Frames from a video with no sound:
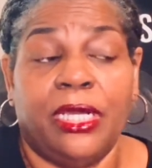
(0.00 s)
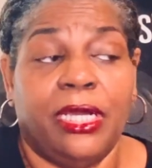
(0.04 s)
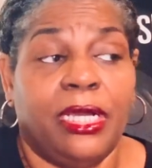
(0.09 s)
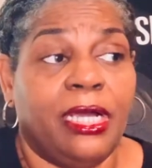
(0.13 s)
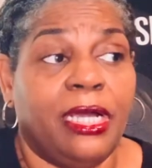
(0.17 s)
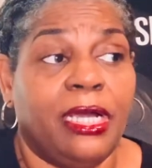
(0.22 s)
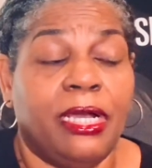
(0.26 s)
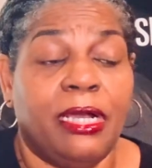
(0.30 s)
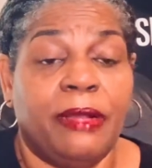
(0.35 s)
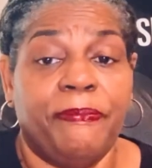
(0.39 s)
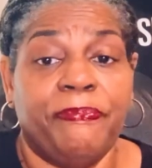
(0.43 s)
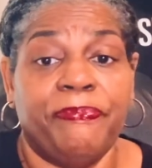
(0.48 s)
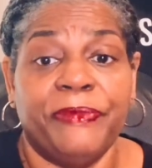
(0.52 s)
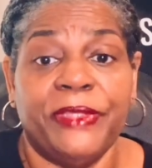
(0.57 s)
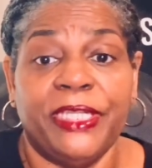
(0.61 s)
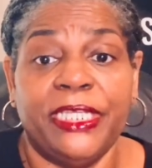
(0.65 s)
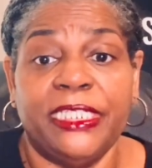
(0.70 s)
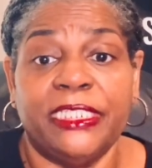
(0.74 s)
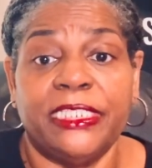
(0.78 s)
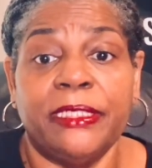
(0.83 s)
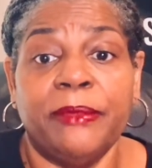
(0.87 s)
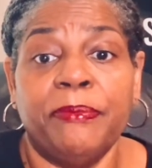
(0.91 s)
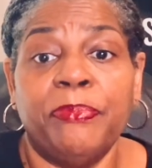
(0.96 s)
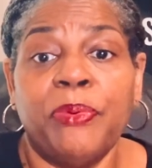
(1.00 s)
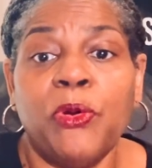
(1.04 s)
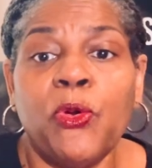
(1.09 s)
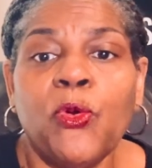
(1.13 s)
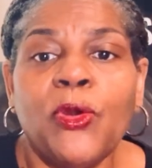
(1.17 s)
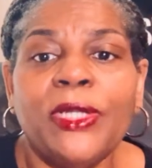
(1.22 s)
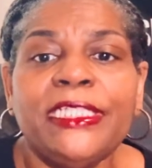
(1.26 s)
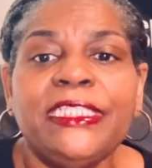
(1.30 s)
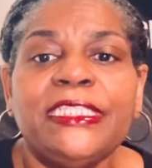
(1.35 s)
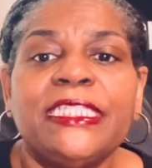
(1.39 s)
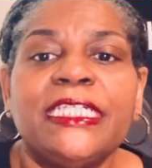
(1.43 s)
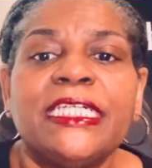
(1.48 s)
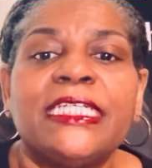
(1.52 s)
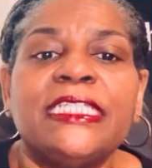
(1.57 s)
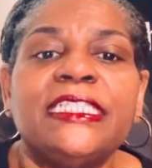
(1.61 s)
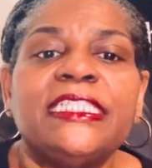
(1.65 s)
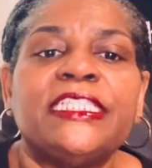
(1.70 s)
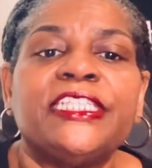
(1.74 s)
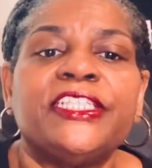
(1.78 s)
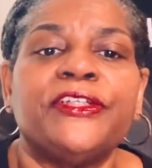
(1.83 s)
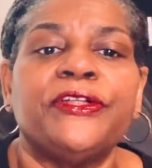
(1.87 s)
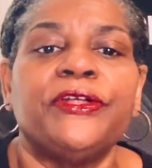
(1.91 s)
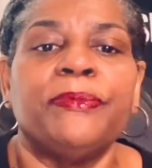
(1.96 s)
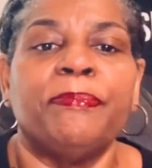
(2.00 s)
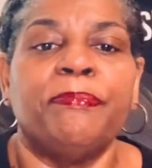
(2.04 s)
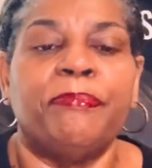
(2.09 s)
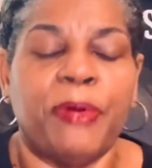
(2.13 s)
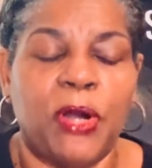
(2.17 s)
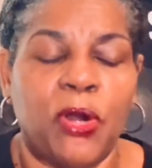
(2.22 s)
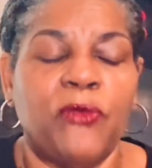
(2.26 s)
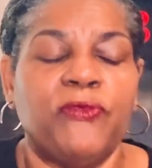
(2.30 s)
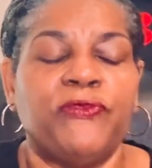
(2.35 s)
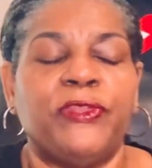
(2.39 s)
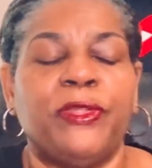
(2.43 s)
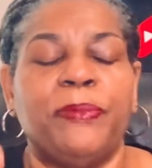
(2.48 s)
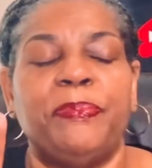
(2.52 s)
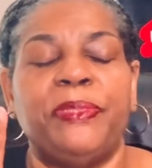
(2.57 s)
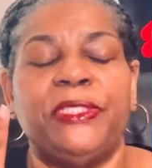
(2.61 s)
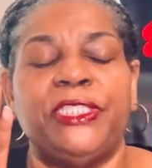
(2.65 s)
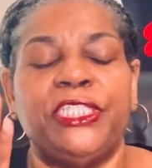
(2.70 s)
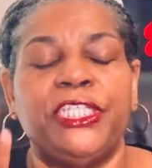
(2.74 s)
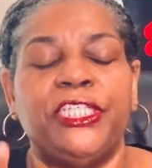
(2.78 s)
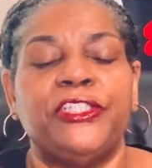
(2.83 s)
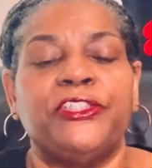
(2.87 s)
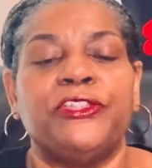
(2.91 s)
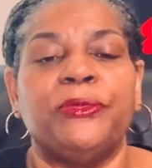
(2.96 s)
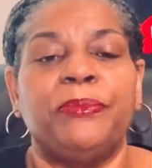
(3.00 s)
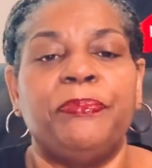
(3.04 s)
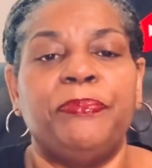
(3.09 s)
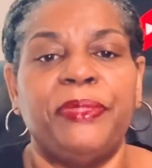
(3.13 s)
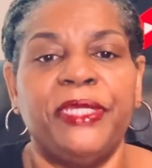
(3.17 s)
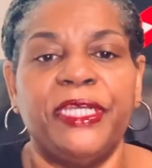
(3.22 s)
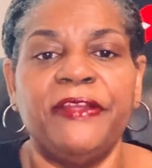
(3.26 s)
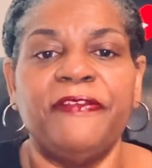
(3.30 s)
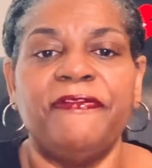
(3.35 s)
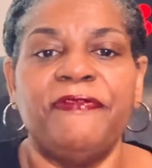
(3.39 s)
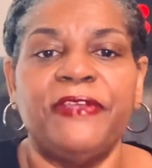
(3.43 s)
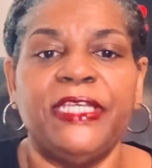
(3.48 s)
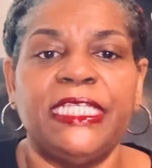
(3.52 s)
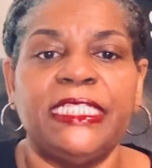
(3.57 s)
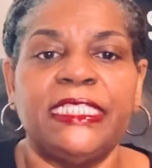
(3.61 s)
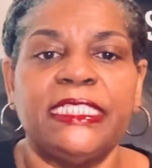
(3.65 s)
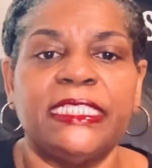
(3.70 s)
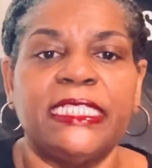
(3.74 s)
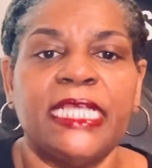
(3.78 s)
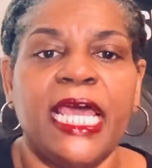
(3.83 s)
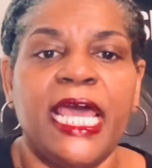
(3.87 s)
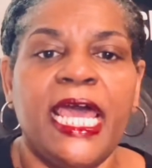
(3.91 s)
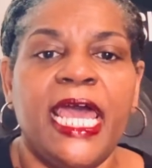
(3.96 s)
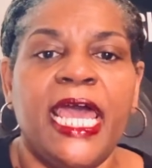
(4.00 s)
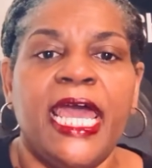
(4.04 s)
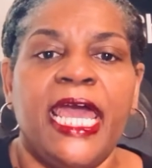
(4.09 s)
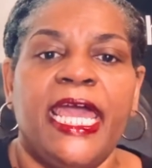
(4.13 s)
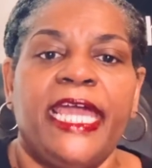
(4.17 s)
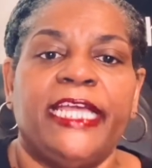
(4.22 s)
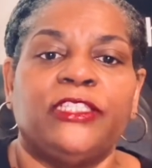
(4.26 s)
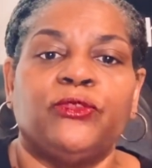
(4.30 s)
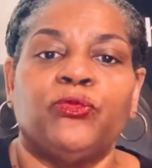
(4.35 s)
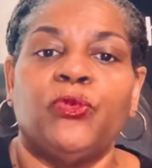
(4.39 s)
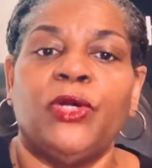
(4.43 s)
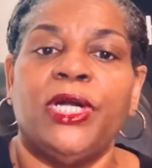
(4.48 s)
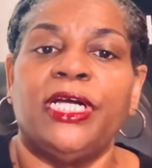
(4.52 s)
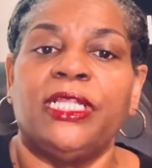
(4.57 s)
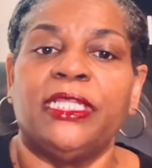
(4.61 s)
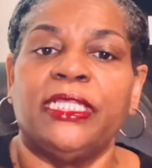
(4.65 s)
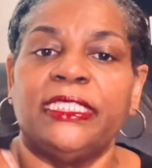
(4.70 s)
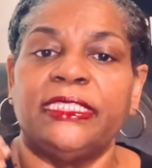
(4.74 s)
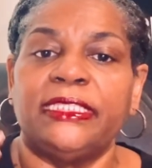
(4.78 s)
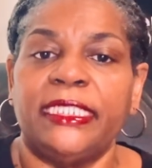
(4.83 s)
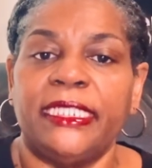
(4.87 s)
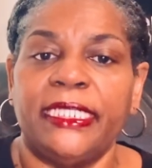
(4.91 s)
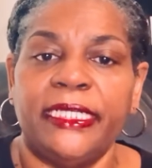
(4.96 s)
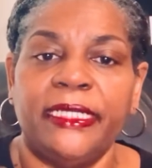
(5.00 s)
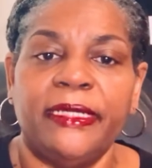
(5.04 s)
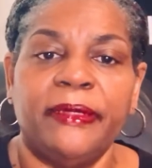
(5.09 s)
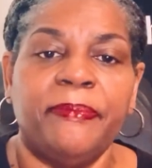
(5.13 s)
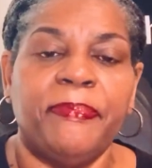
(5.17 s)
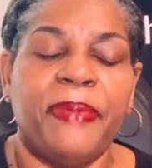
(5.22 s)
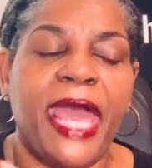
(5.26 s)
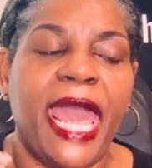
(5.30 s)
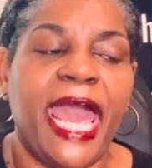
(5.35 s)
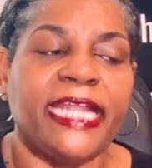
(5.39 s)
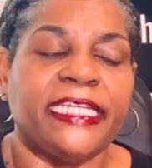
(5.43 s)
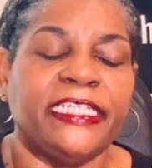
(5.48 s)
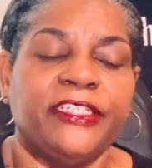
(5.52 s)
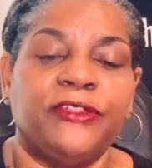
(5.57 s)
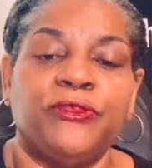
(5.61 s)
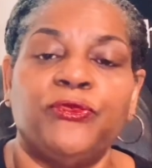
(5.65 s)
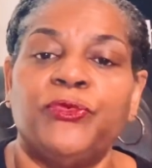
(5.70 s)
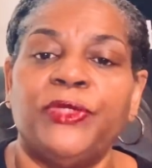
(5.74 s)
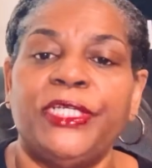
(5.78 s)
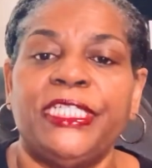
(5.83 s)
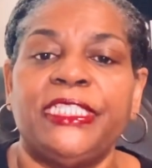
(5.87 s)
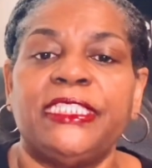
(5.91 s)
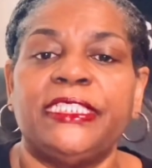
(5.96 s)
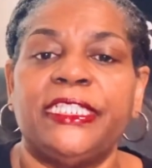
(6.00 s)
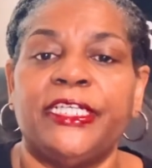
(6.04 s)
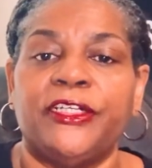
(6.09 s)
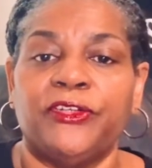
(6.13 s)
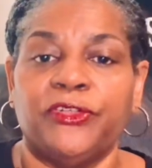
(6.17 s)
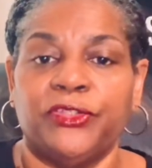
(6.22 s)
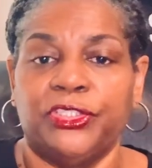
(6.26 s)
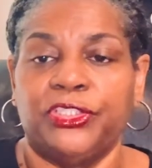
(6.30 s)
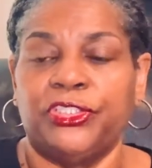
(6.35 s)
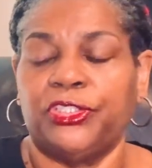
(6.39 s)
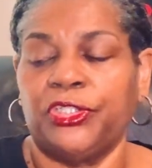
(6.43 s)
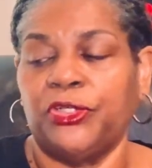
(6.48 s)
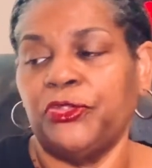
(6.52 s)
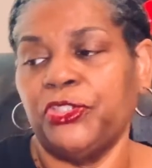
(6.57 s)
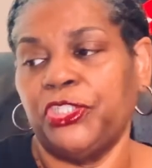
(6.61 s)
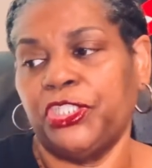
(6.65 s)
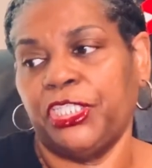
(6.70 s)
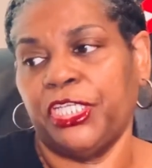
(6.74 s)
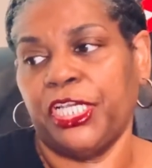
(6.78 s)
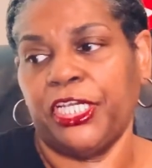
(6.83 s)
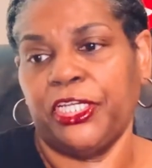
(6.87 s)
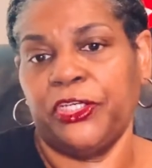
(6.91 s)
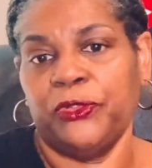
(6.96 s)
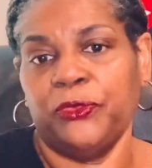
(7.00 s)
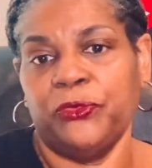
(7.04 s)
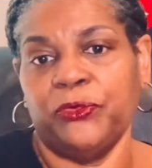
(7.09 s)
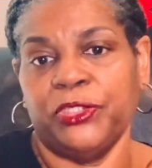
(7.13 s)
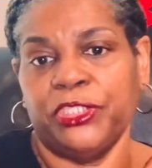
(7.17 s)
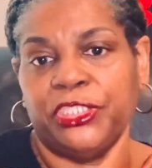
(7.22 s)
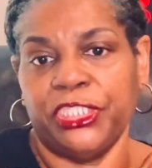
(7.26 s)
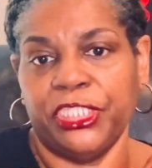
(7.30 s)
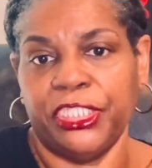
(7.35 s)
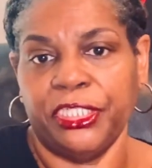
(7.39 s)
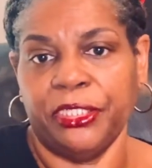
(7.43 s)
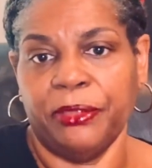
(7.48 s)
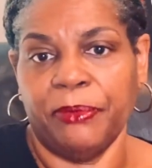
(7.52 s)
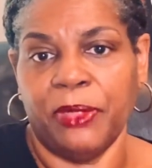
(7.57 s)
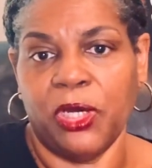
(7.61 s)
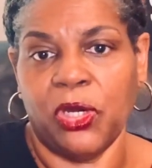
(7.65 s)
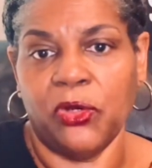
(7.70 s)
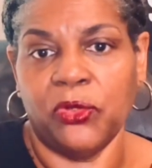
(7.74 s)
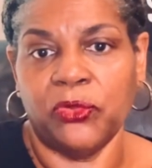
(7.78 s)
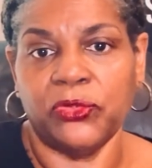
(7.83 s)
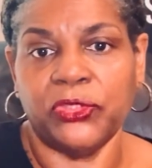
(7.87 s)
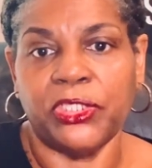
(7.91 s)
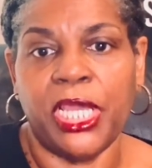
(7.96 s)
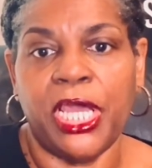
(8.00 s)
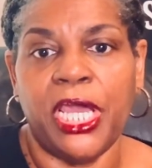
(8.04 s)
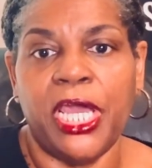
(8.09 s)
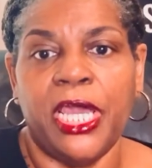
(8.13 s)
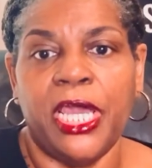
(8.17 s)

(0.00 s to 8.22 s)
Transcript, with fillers: It's important to consider both the potential benefits as well as the impact and risks that are associated with GMOs.